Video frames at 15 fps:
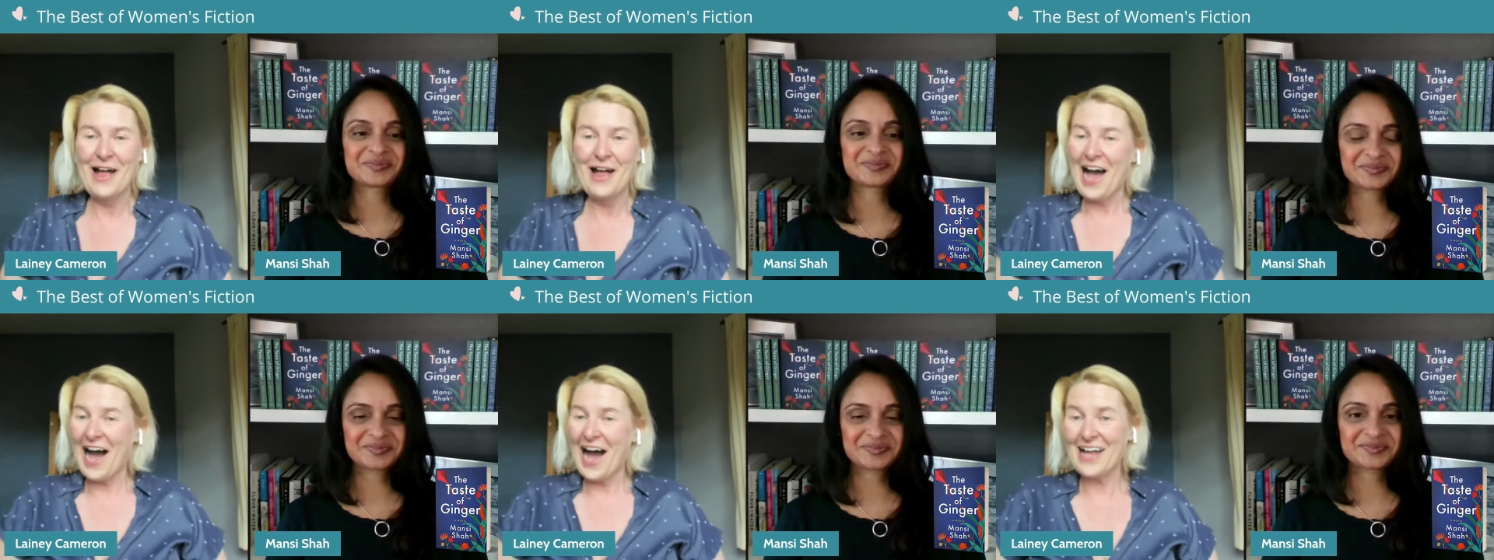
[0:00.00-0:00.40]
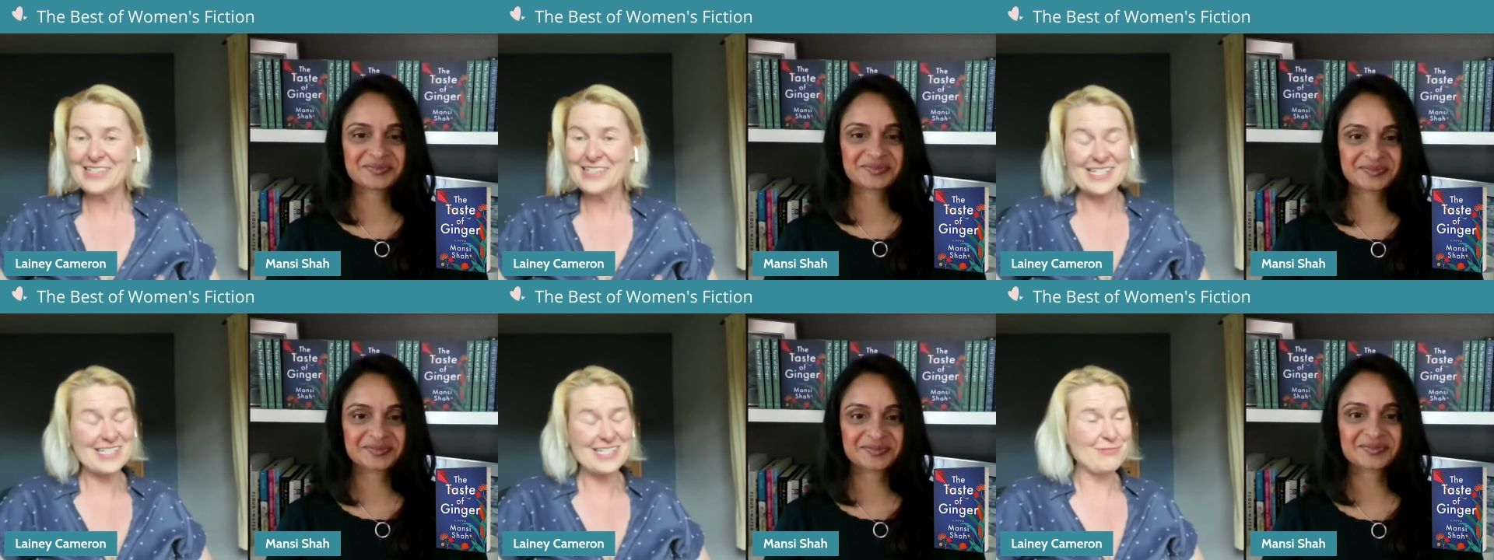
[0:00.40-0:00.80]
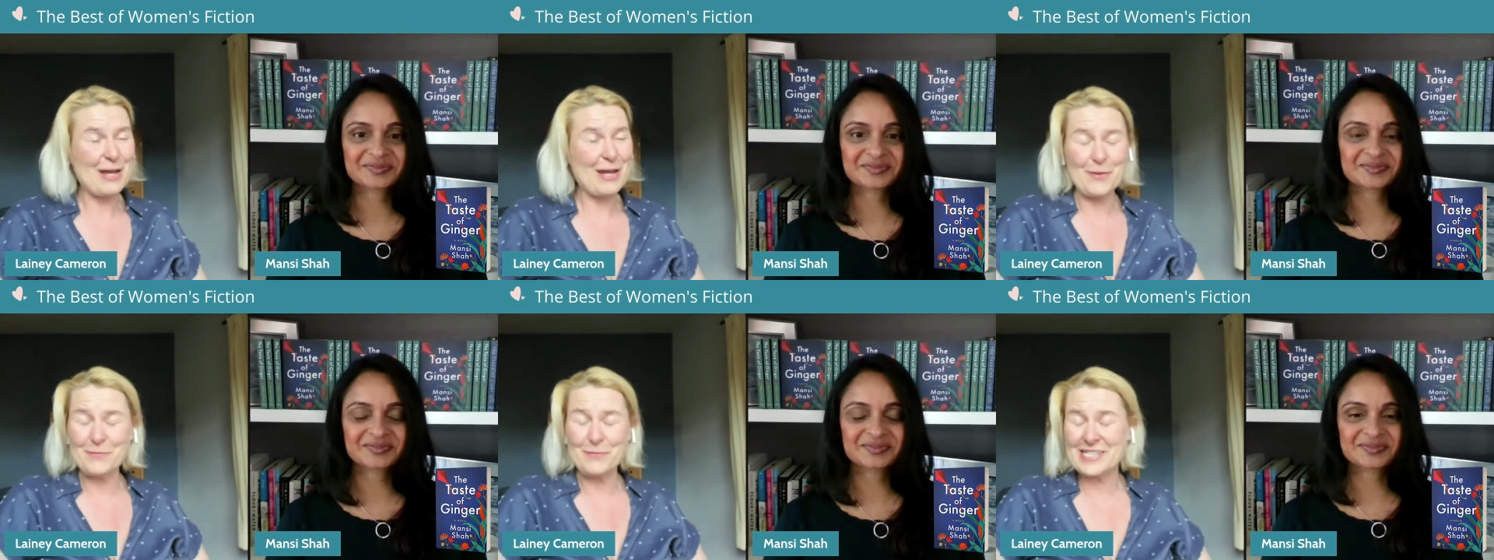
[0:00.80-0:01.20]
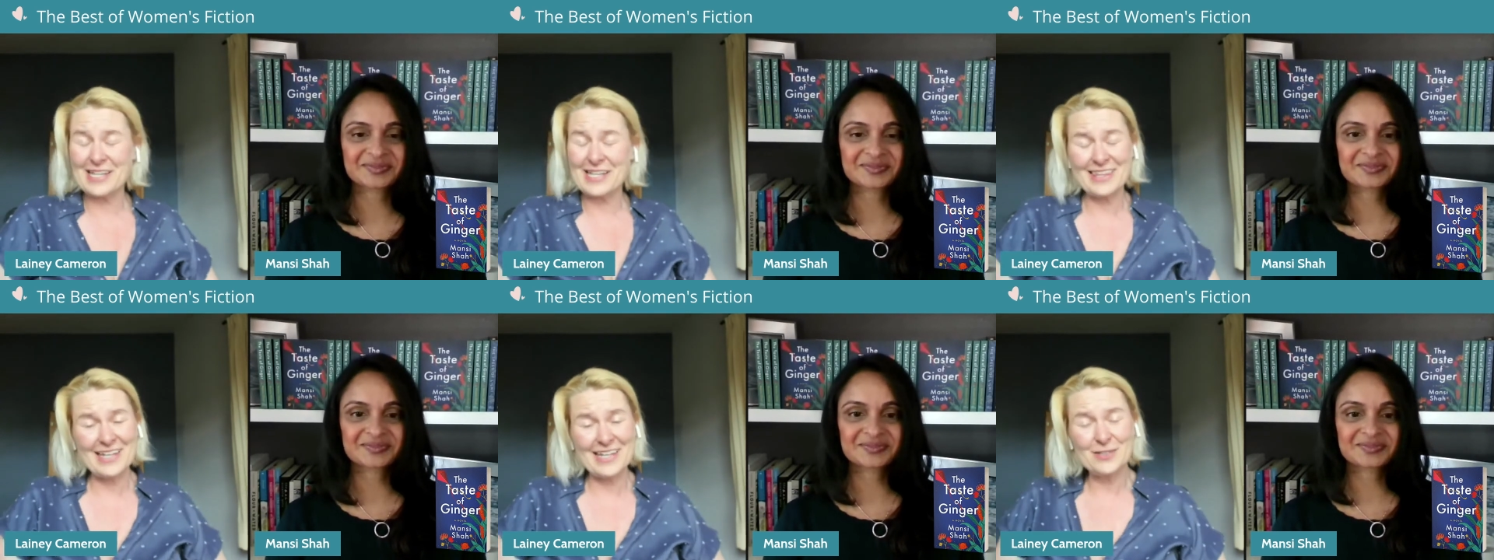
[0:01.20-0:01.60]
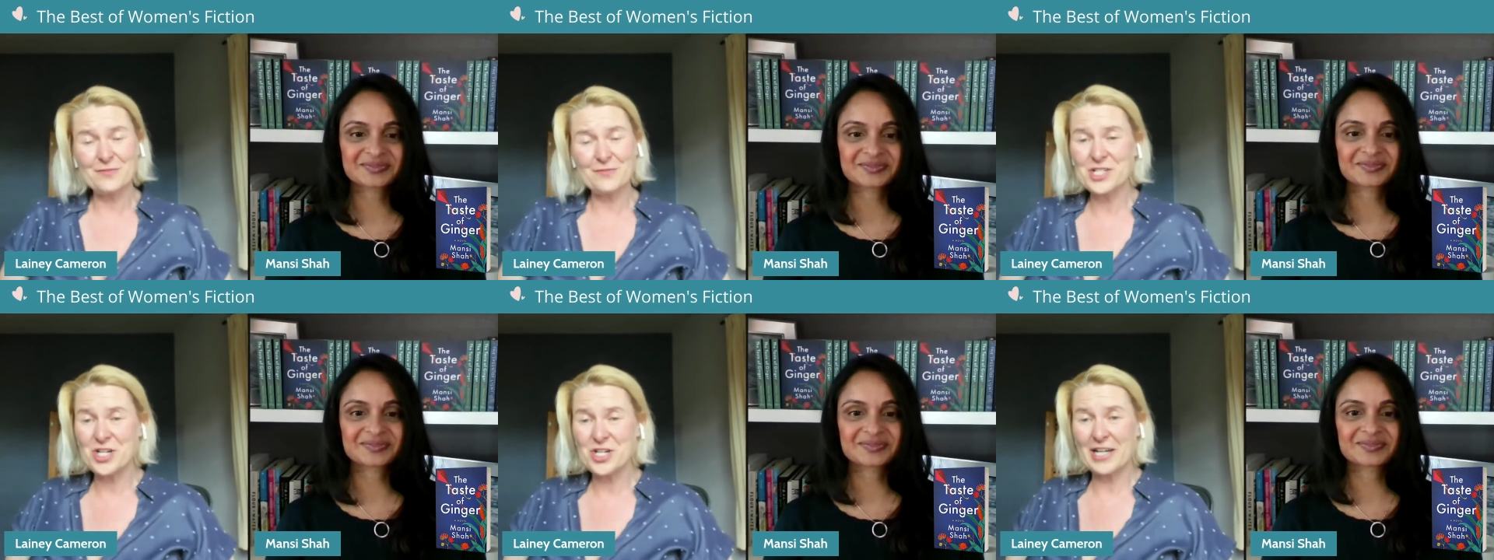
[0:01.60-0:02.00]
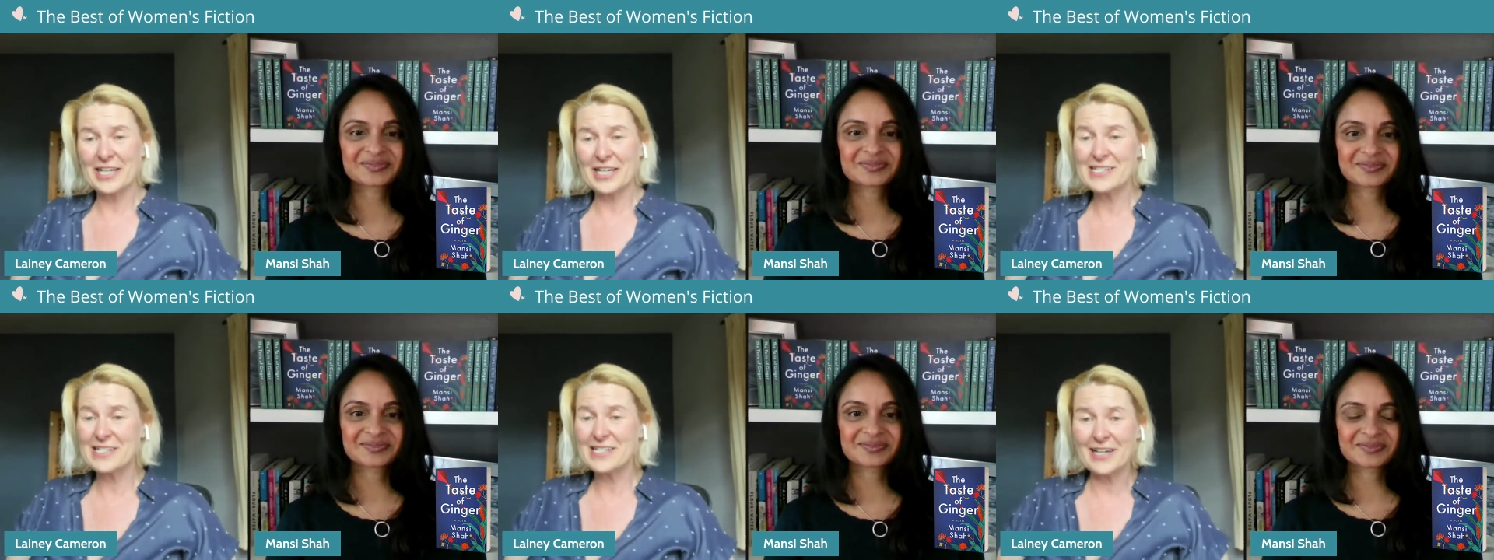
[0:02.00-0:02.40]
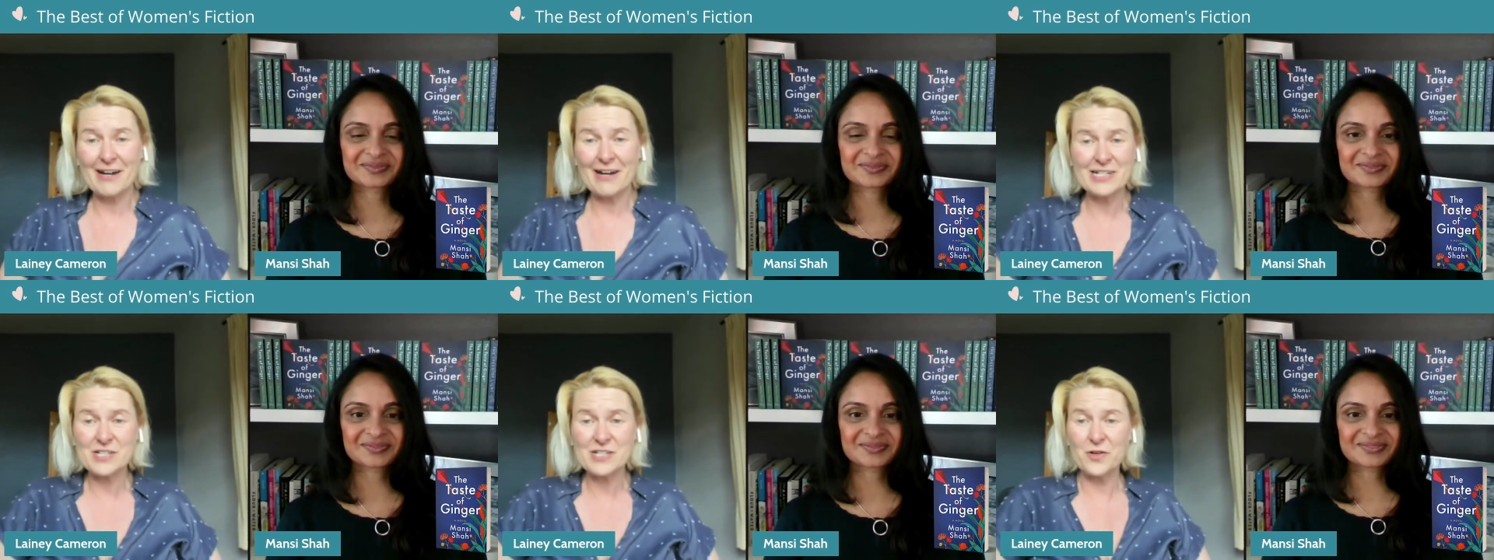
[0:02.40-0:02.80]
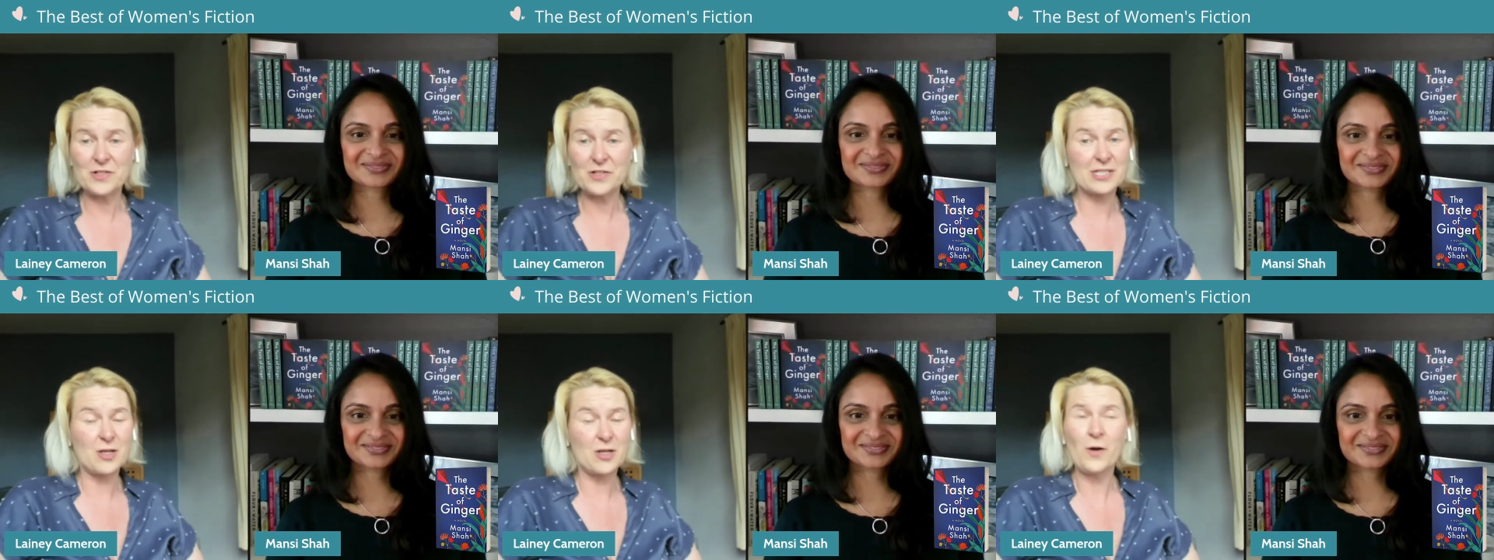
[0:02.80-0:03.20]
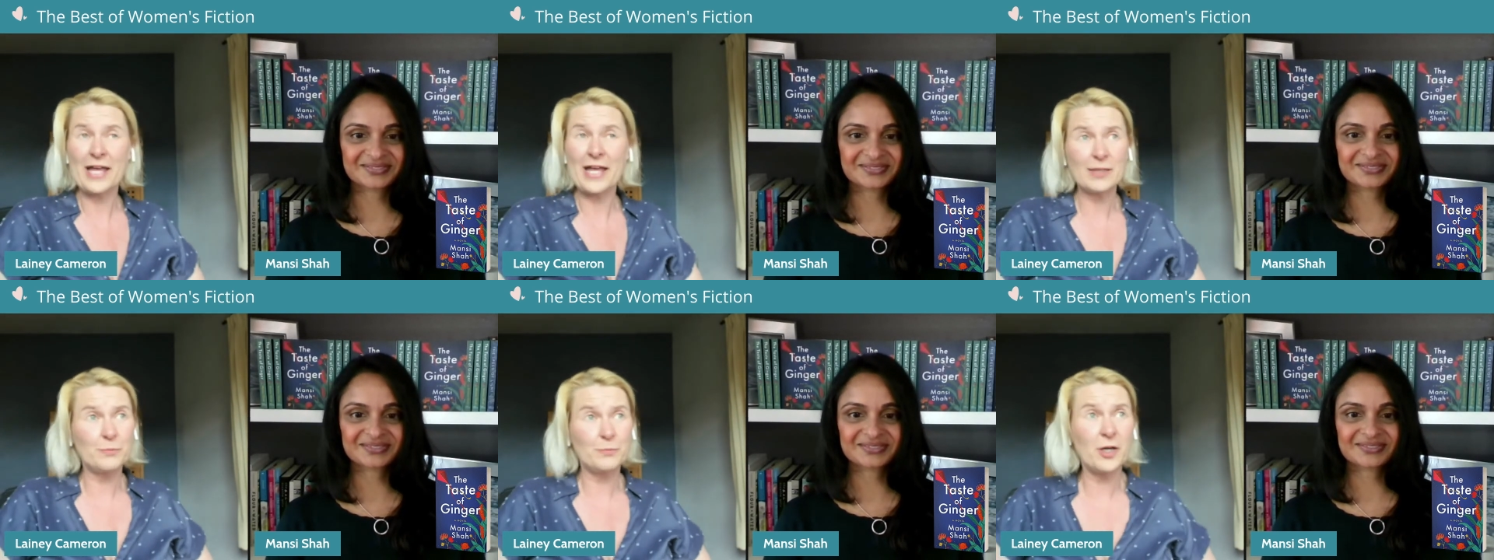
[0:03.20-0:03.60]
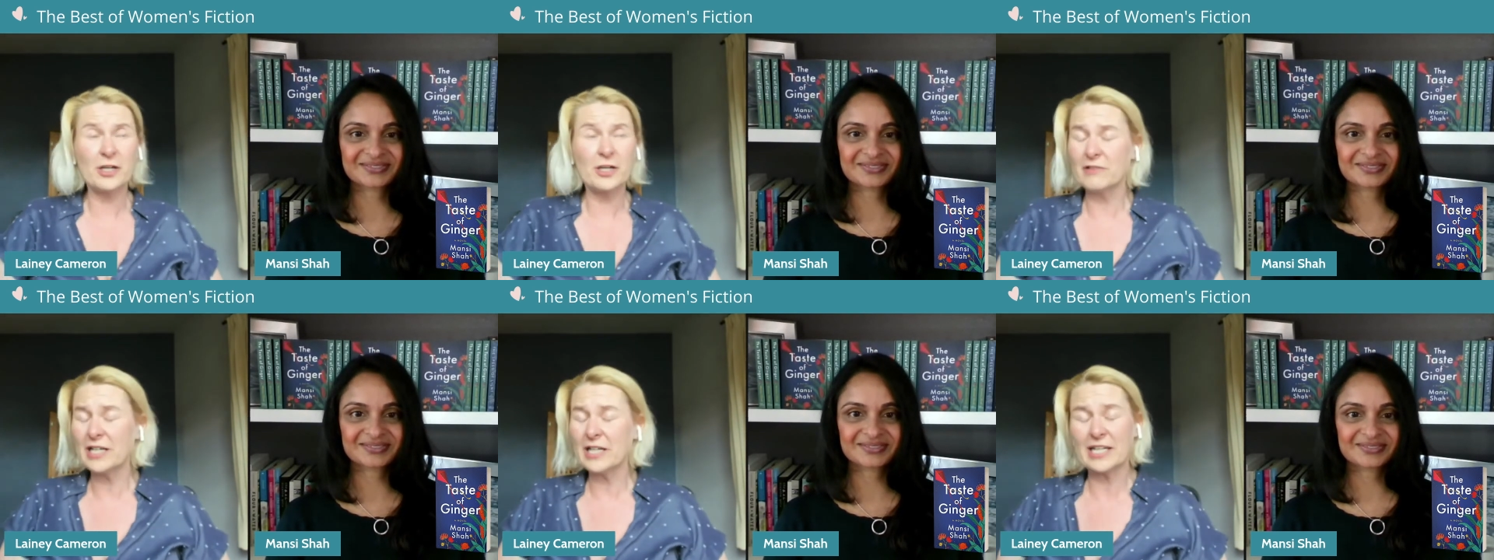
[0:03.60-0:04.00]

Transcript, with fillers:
Speaker 1: I'll just wrap up by saying thank you for joining us and encourage folks, go get the book and read it.